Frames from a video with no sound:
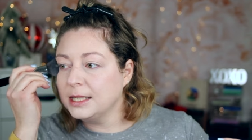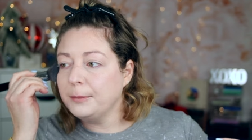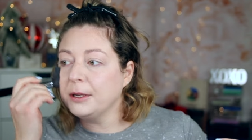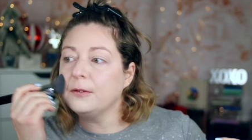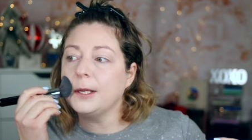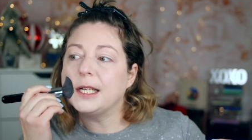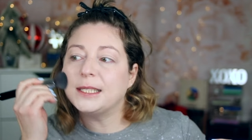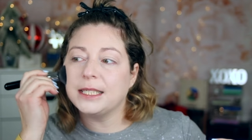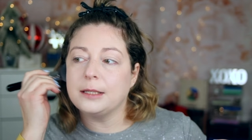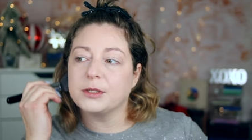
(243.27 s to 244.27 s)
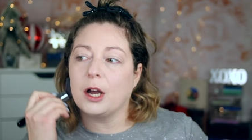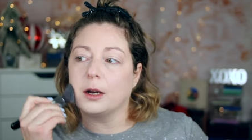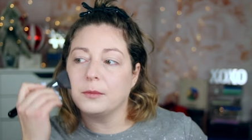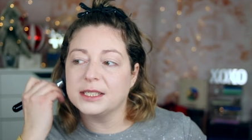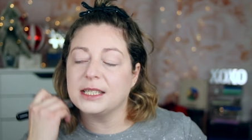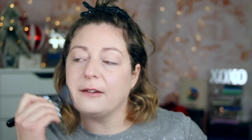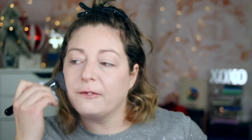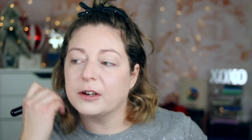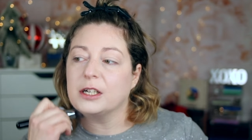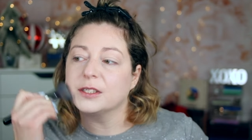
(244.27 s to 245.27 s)
typically it seems harmless at
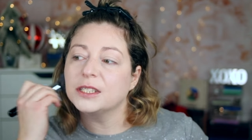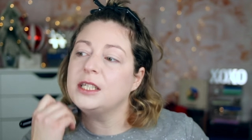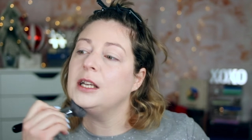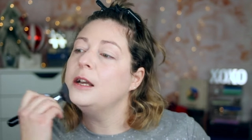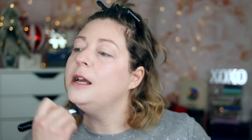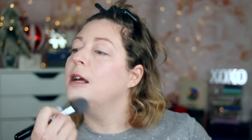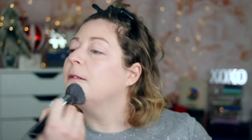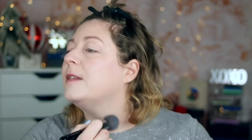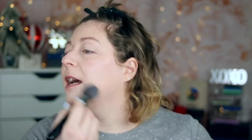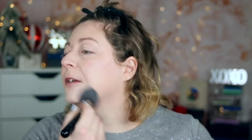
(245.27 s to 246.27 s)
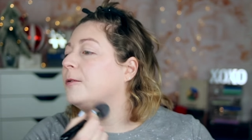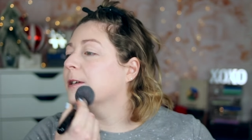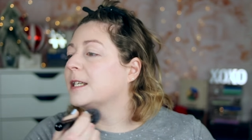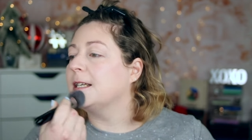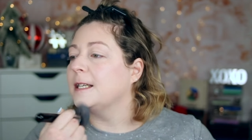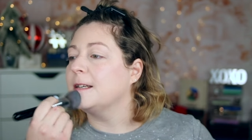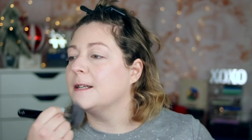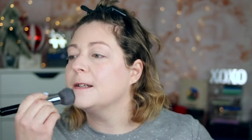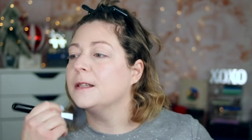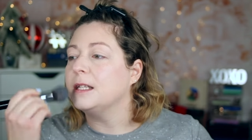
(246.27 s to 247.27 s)
first that you are
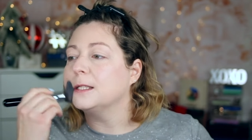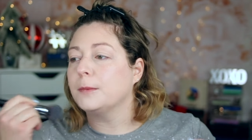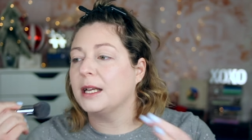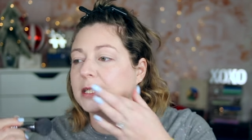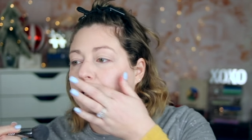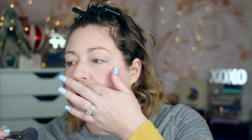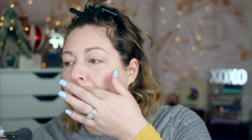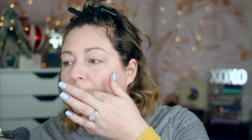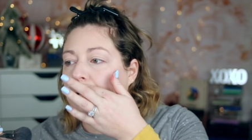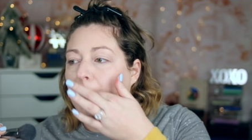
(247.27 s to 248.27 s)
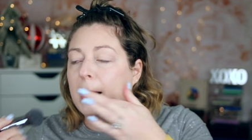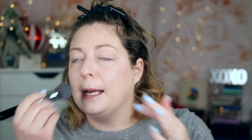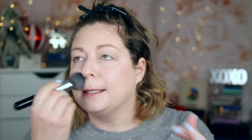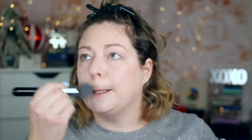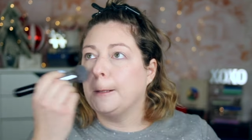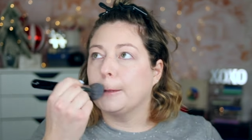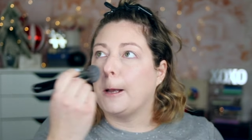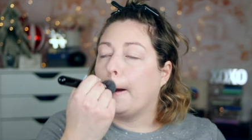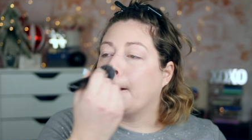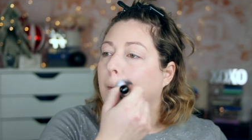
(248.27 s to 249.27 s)
getting these messages. It seems
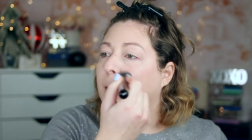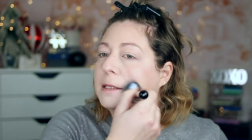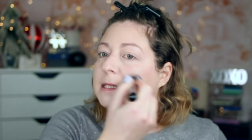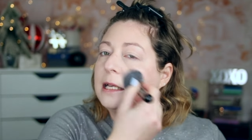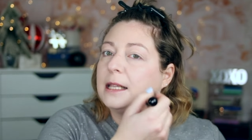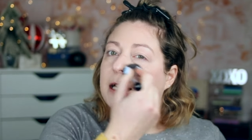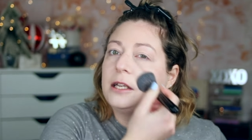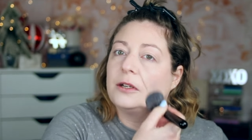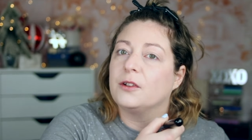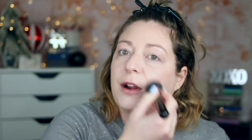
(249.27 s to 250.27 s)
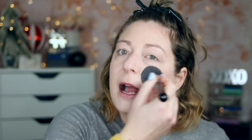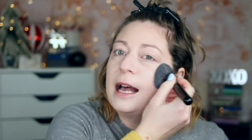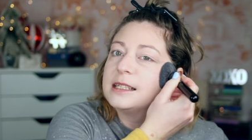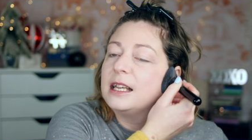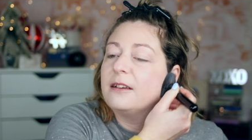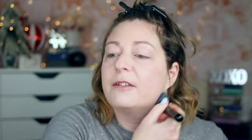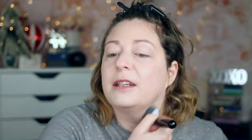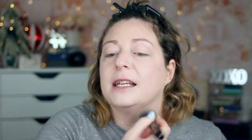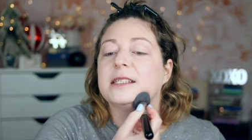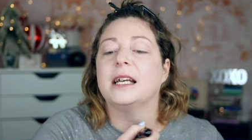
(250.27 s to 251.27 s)
harmless that like, you know, they're asking for
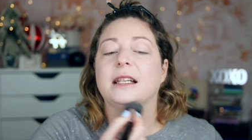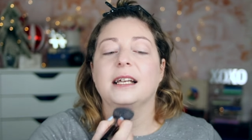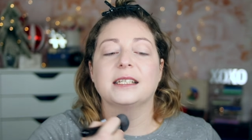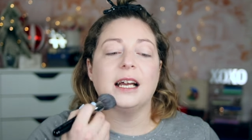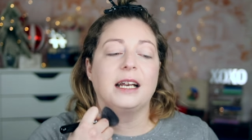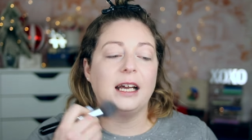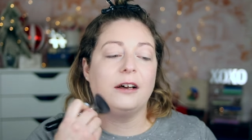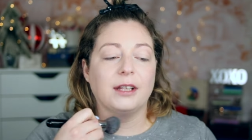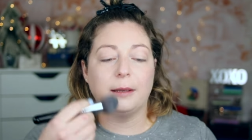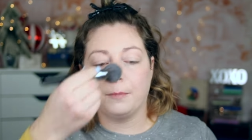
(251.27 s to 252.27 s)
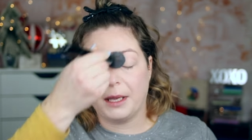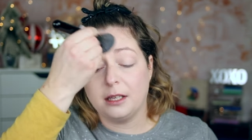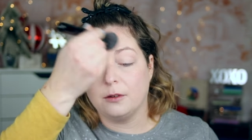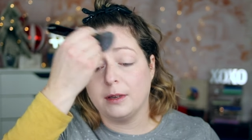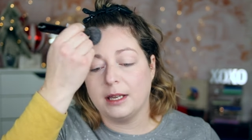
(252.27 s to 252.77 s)
this. And that's kind of how they bait you